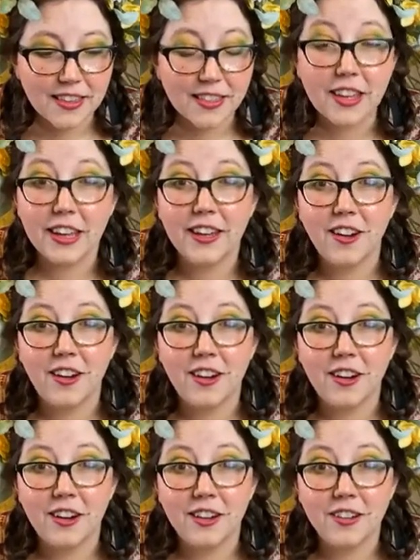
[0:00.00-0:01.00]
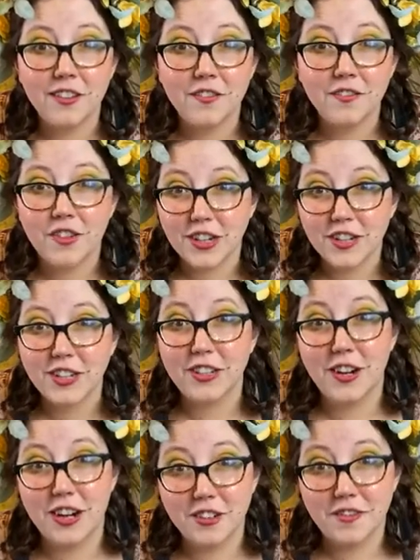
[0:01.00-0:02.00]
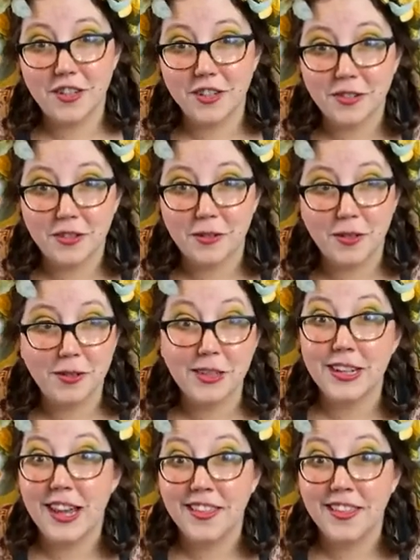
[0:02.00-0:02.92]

they are freshly ground and freshly roasted,